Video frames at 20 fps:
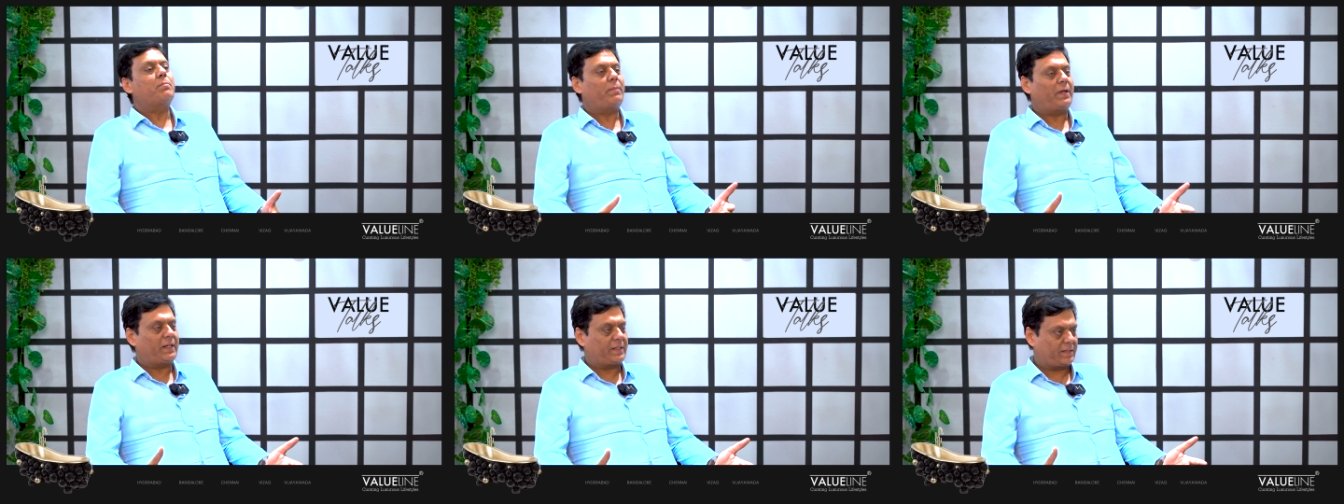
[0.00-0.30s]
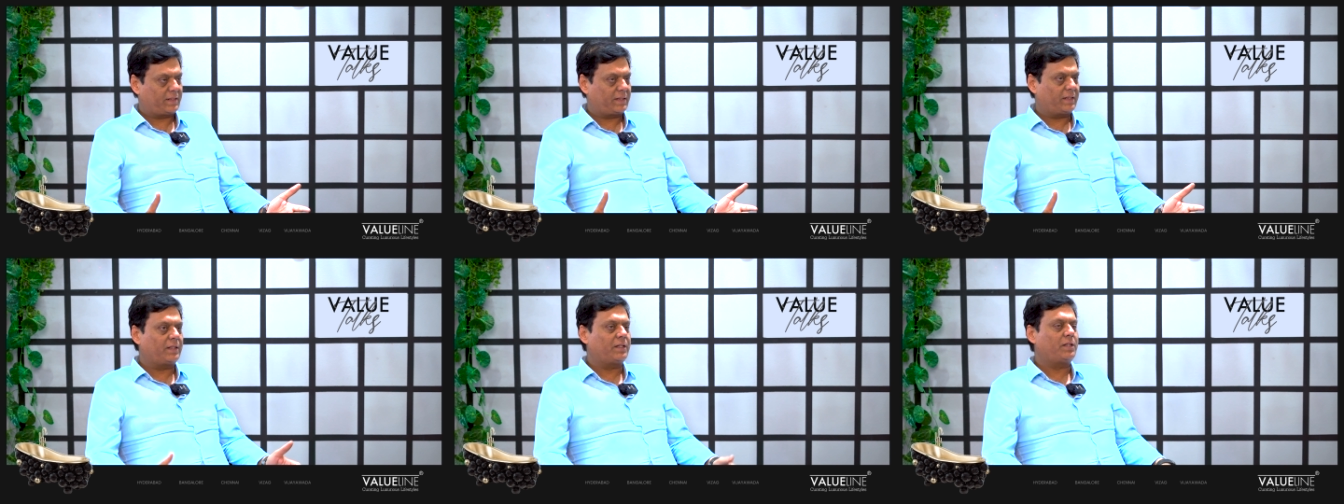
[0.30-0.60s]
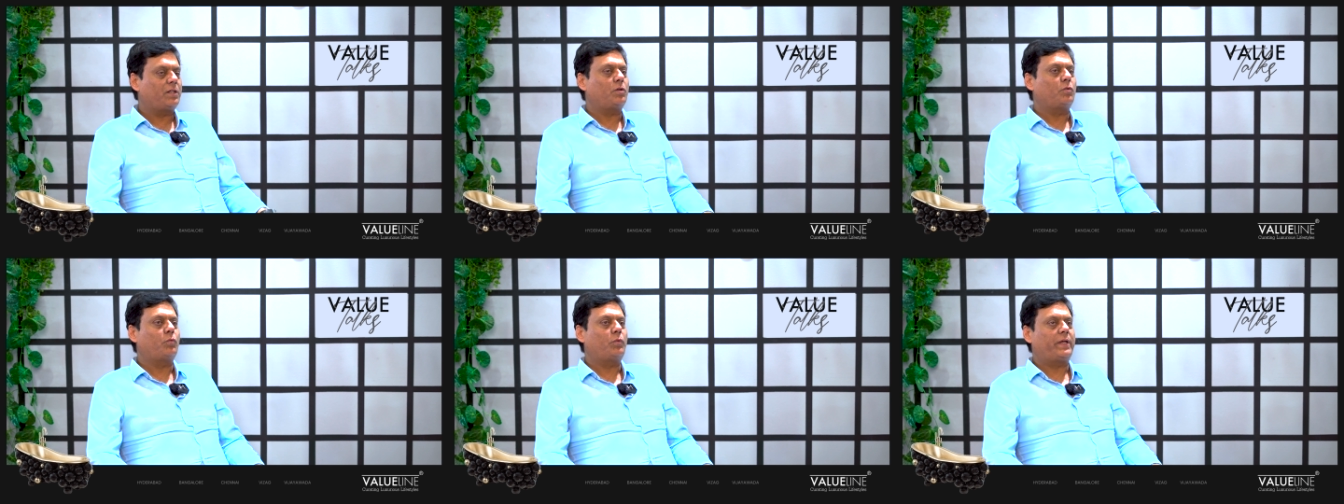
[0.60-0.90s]
But
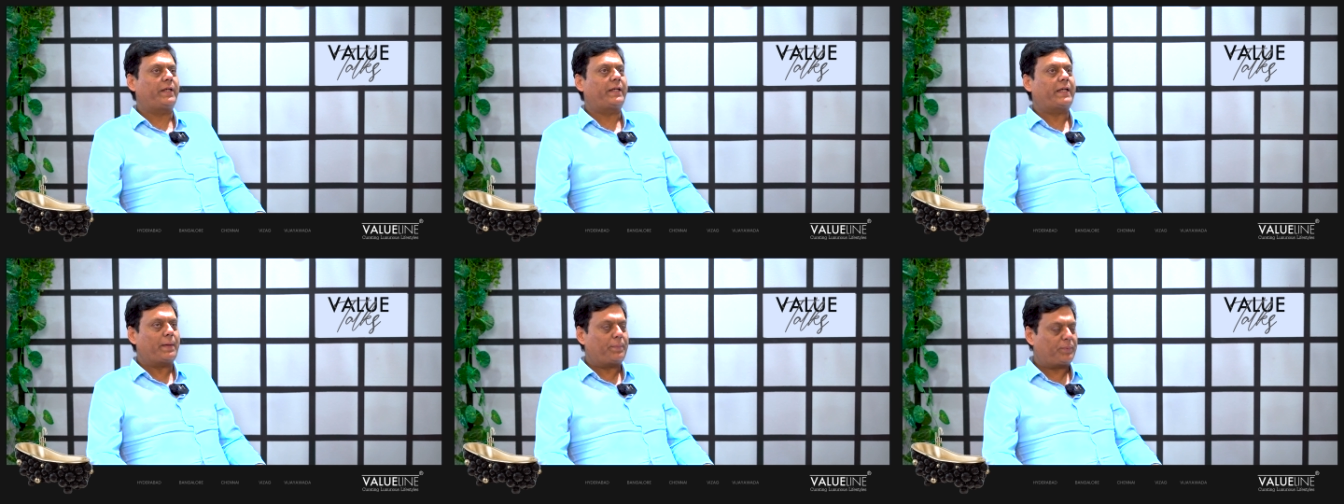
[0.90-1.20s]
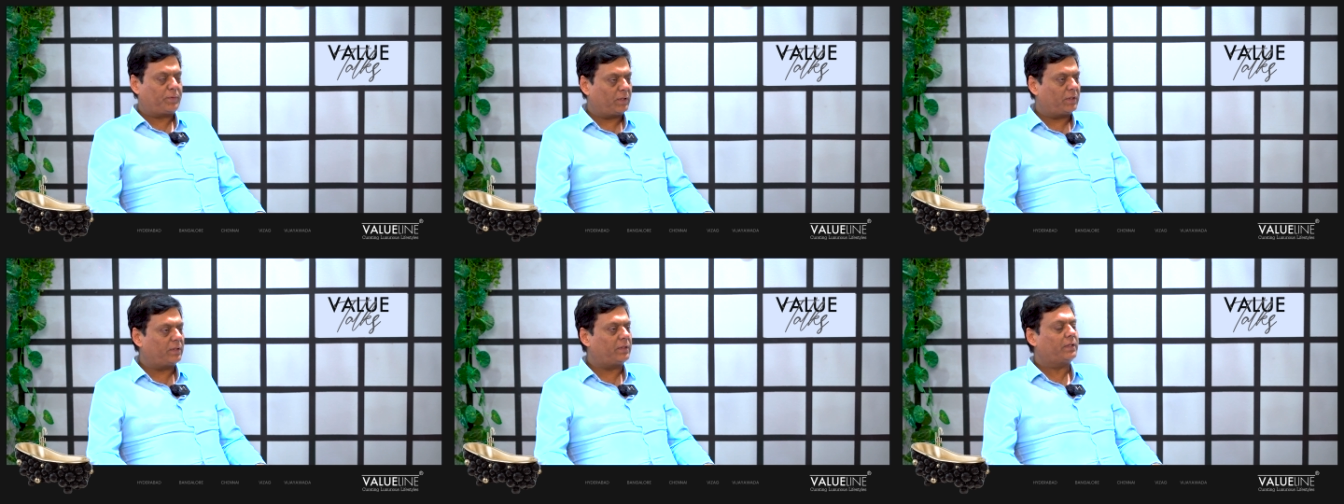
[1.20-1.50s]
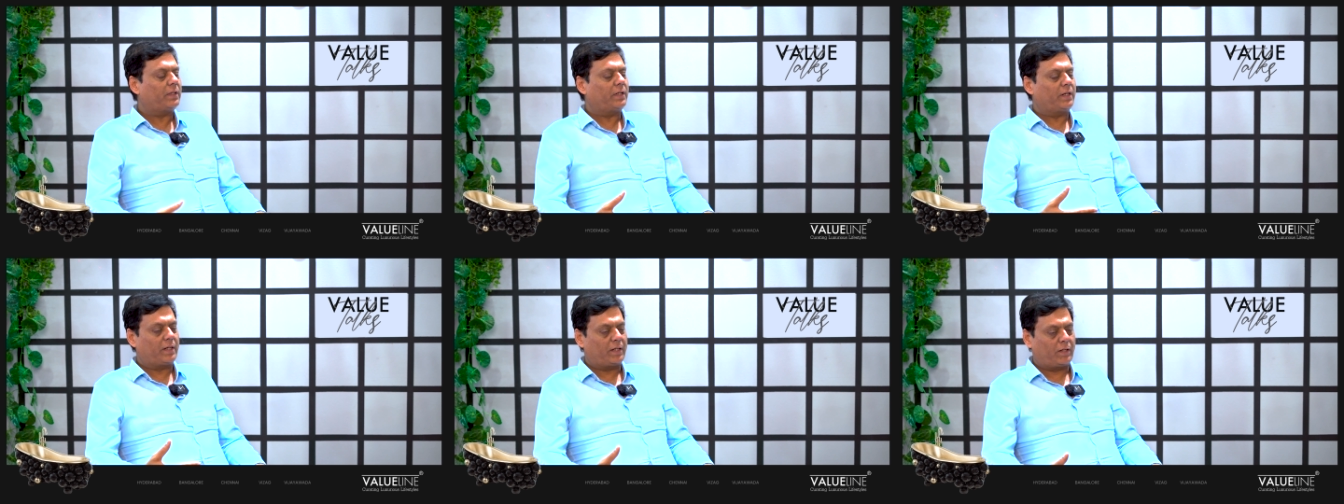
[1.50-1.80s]
we kept on
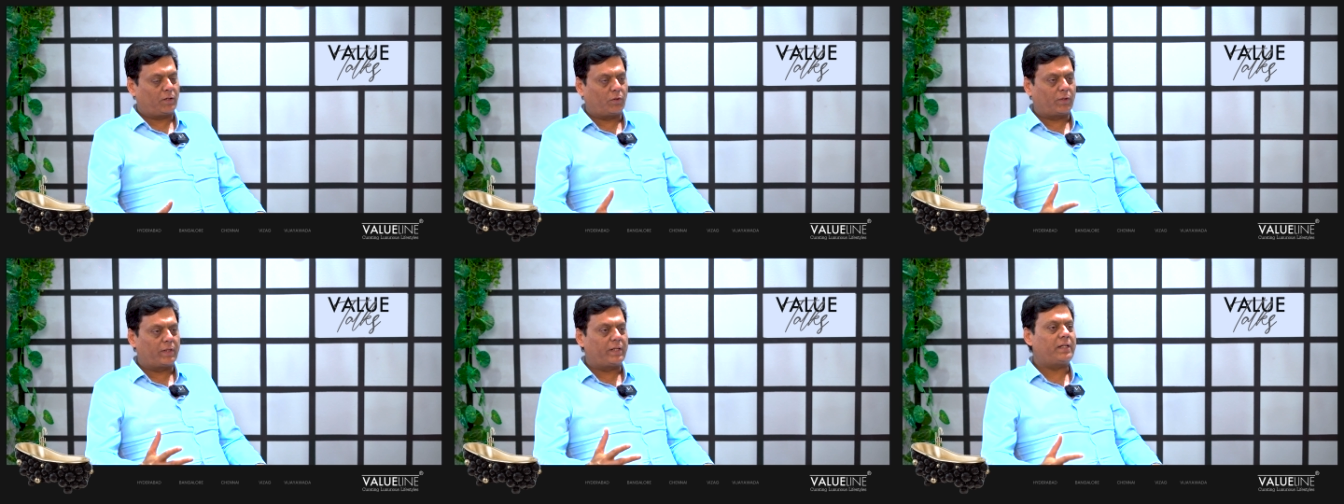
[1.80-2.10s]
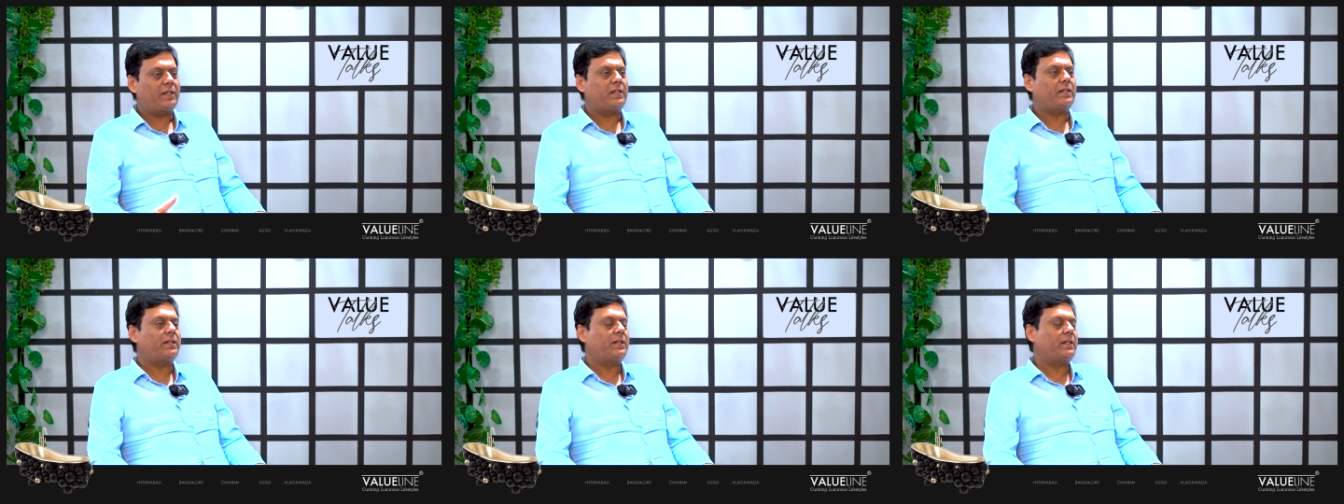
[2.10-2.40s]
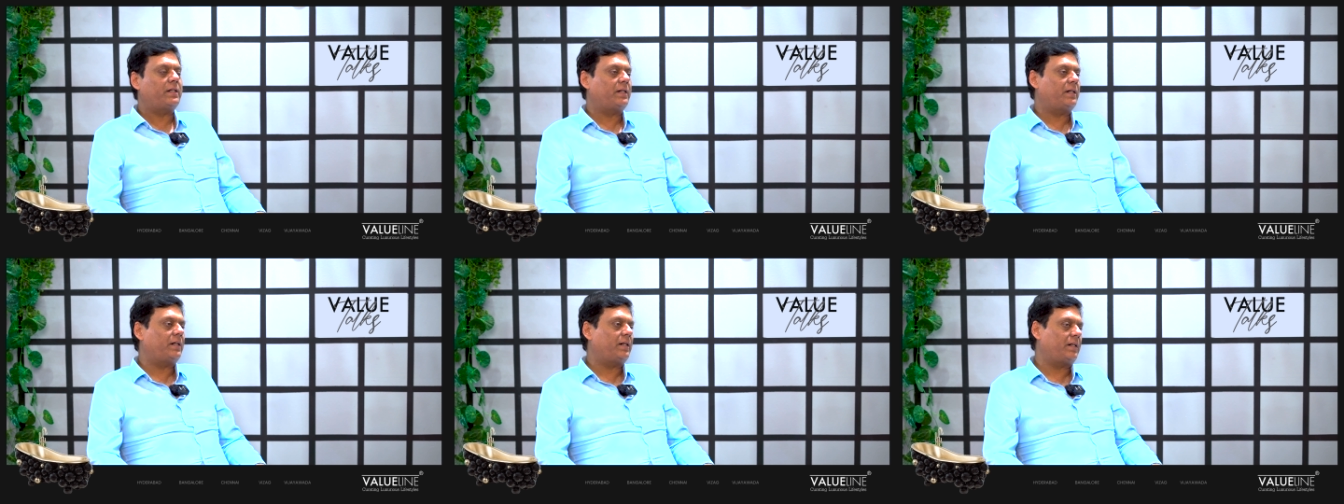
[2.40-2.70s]
going
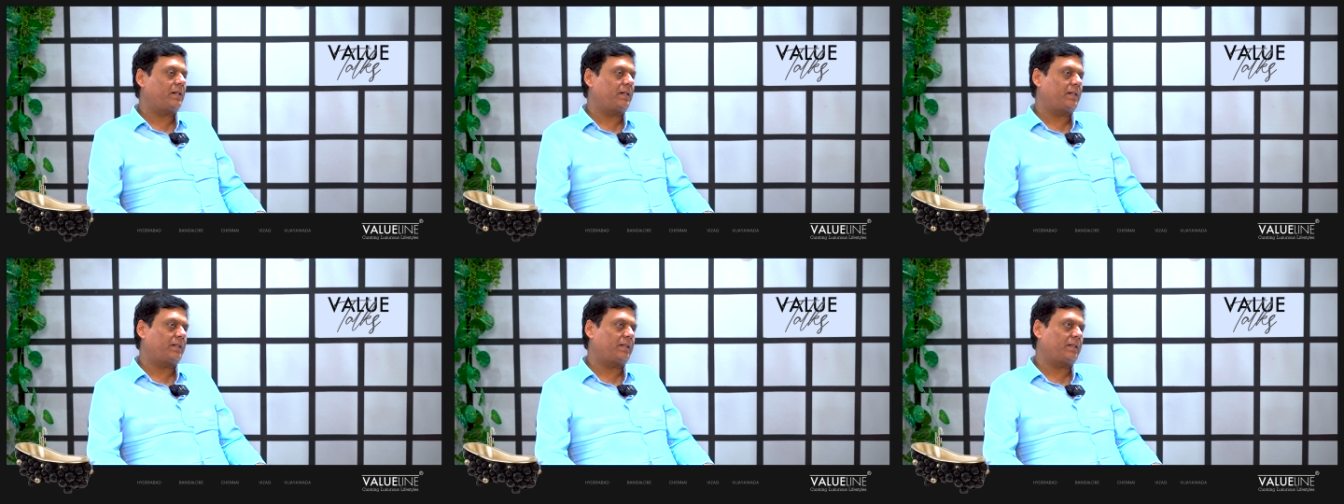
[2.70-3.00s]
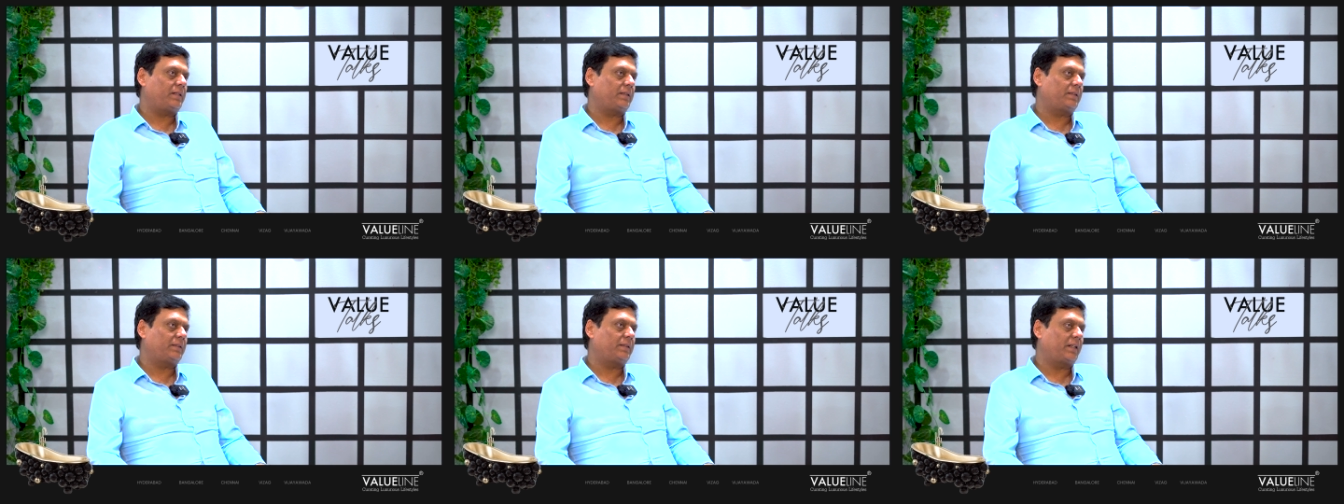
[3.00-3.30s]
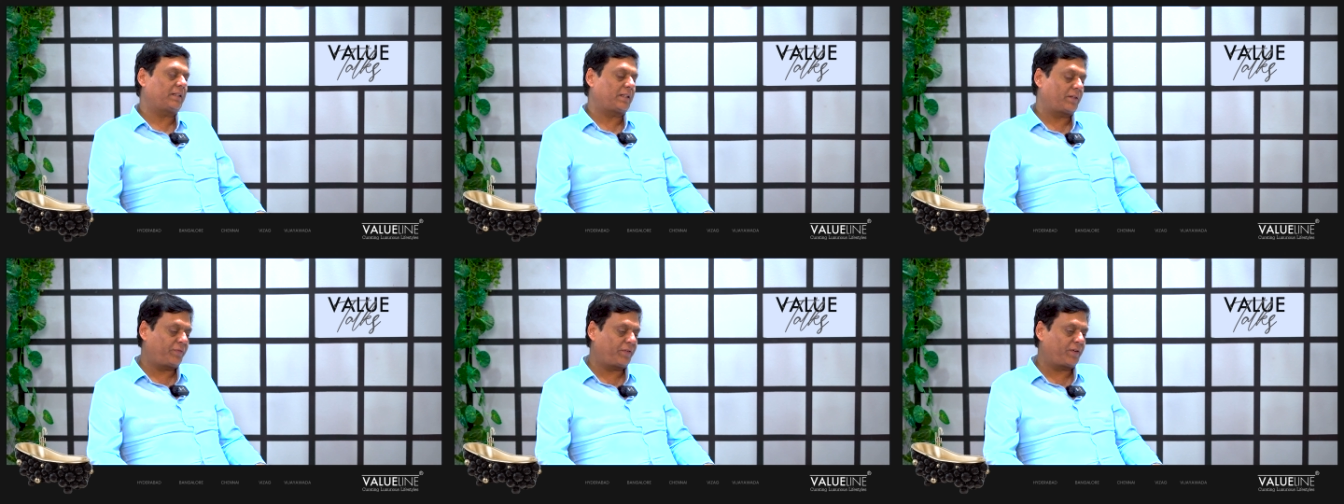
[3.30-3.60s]
uh,
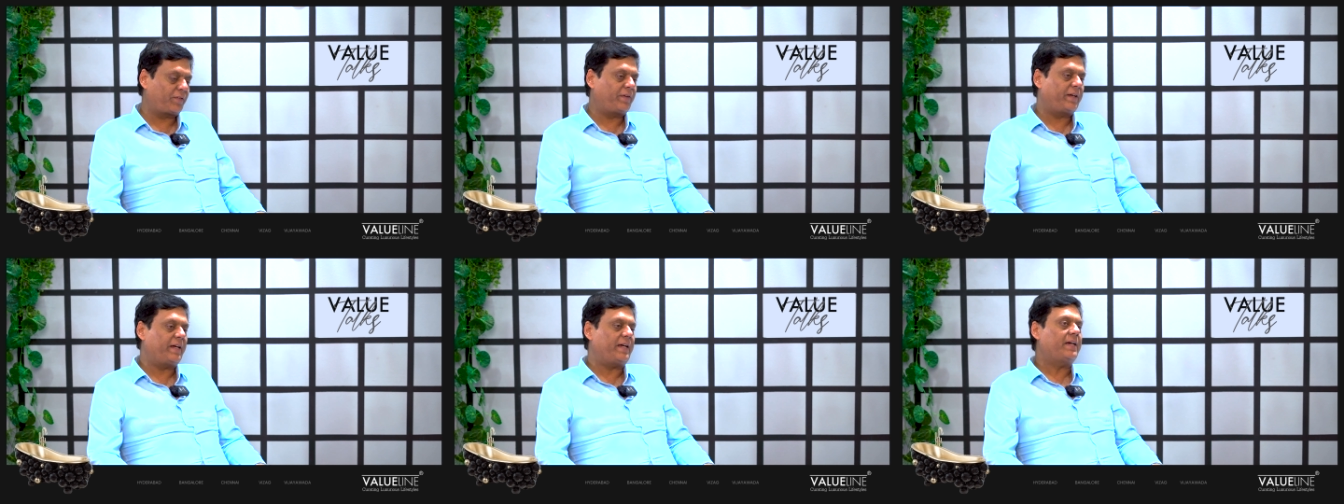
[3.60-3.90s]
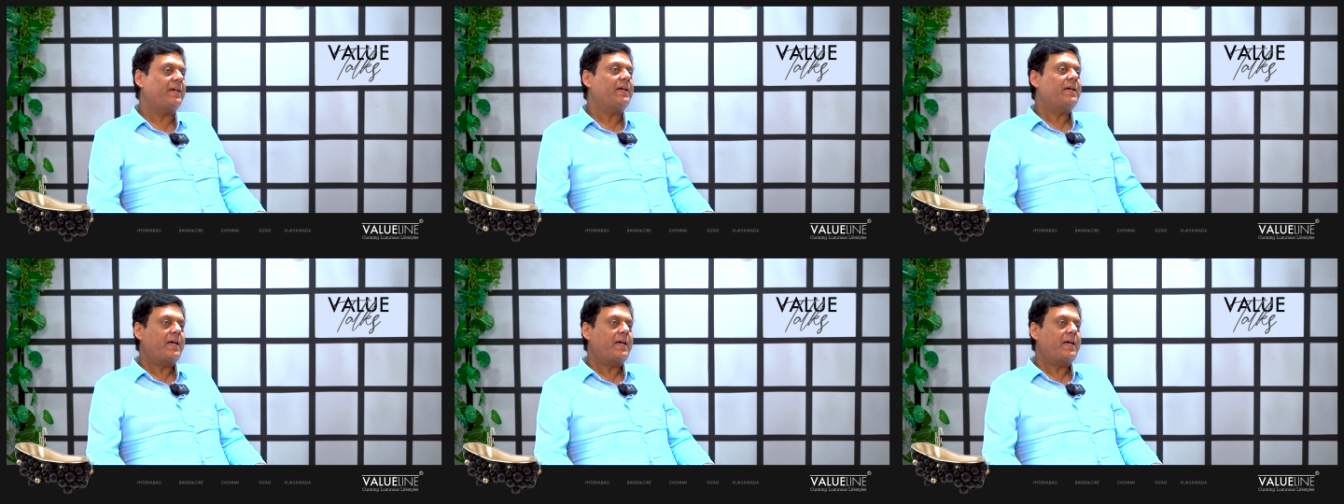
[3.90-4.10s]
the tougher way,